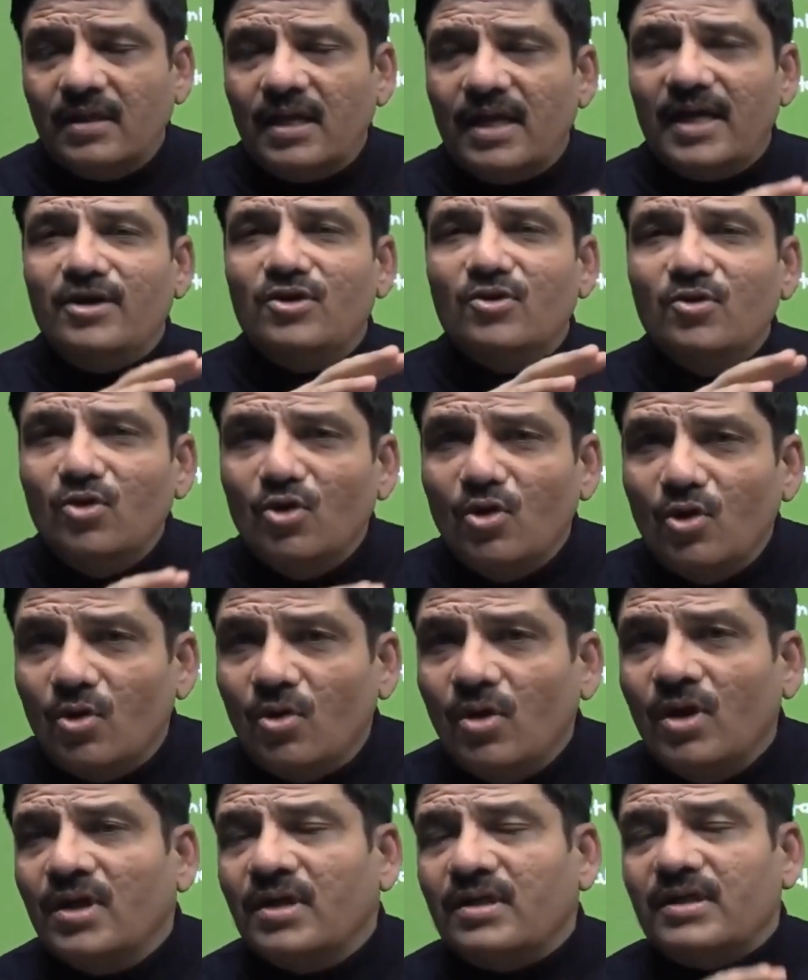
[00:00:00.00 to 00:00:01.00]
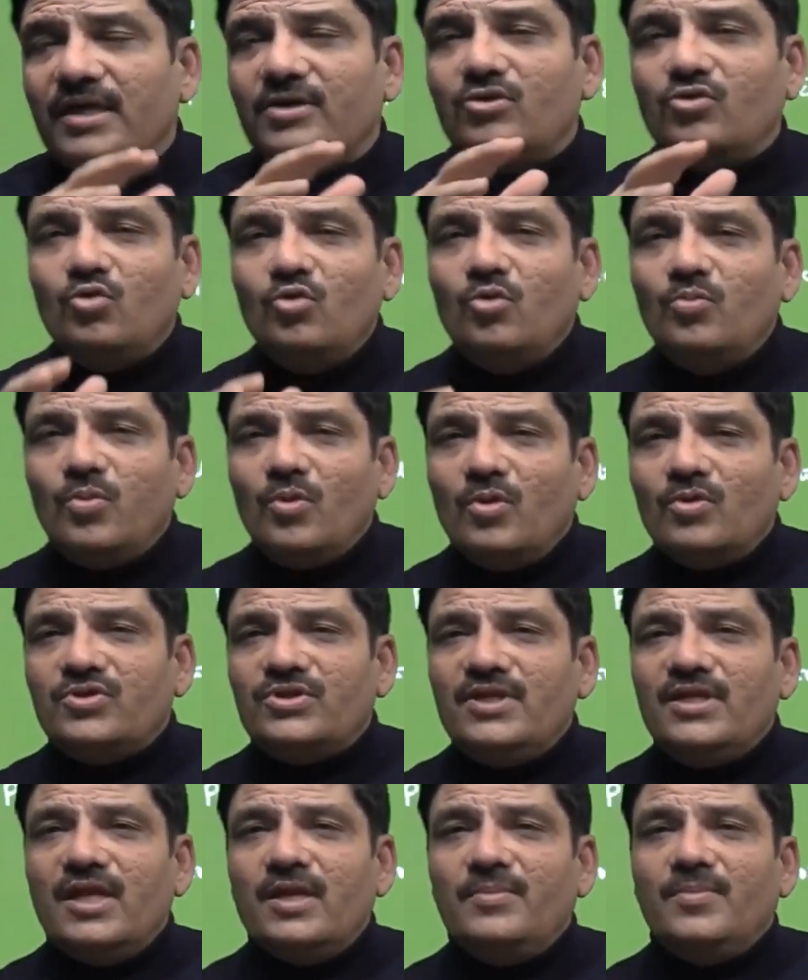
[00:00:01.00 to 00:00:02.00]
and you know that through
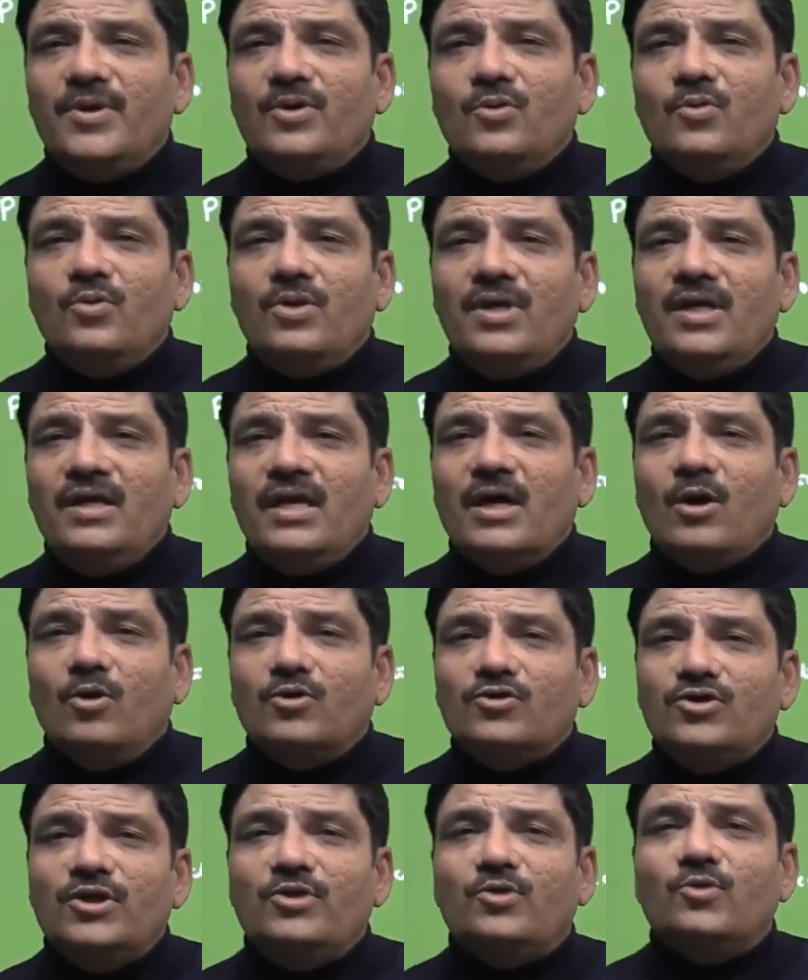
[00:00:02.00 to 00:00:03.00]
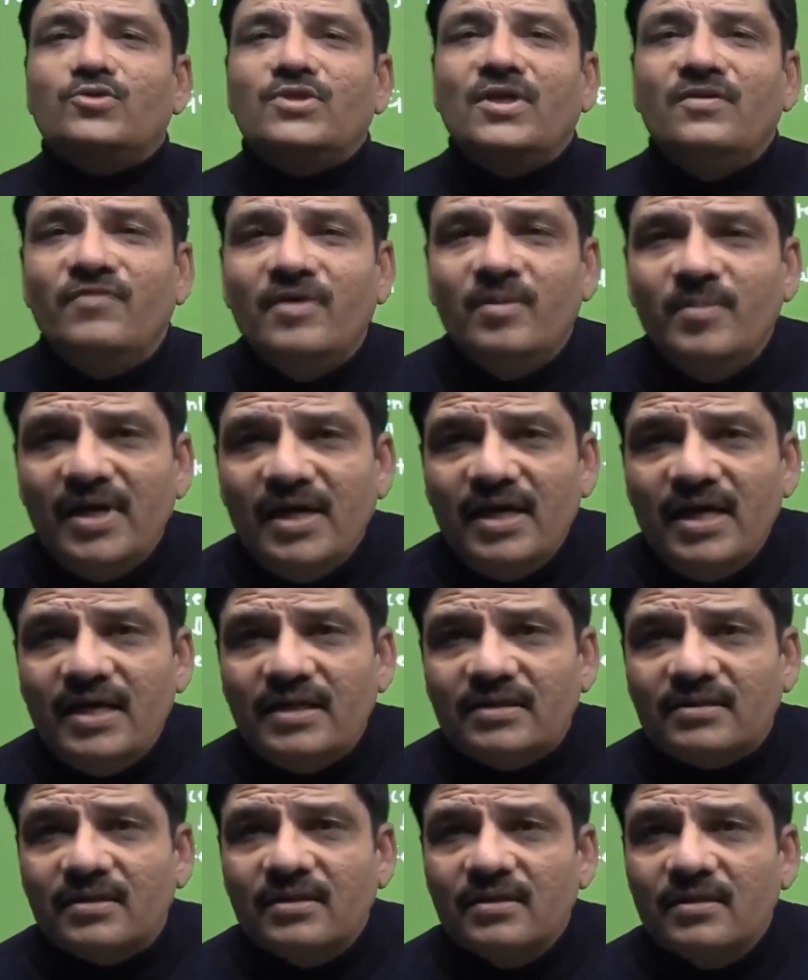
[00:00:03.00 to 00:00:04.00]
posterior pituitary, oxytocin will be
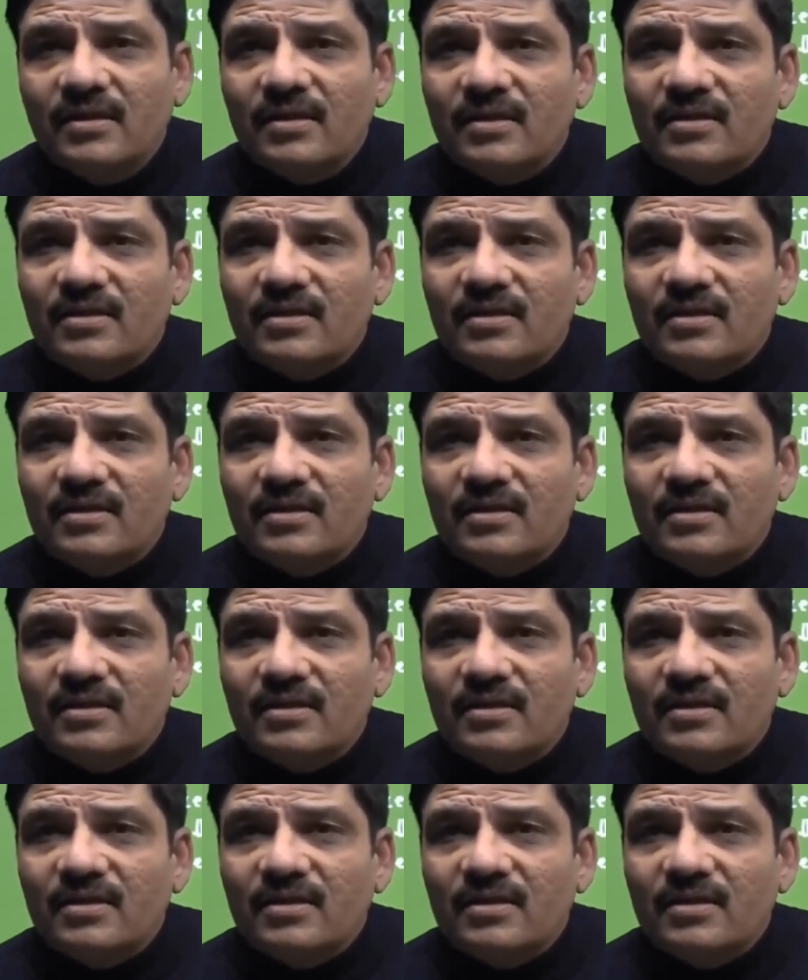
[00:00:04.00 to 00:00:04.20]
released.